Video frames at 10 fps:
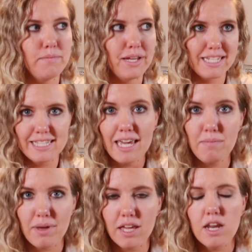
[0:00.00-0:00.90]

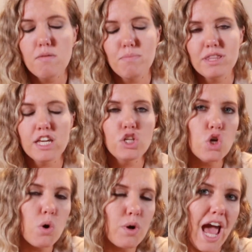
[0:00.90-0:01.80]
excitement, but they
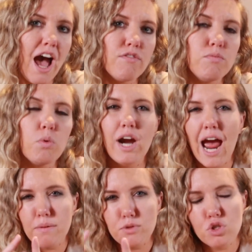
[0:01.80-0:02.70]
don't have more
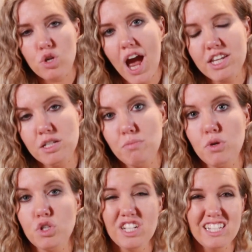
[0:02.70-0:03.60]
abstract
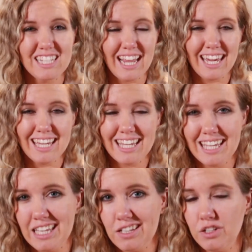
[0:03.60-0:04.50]
emotions
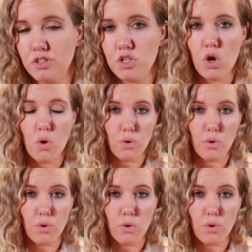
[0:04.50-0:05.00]
like guilt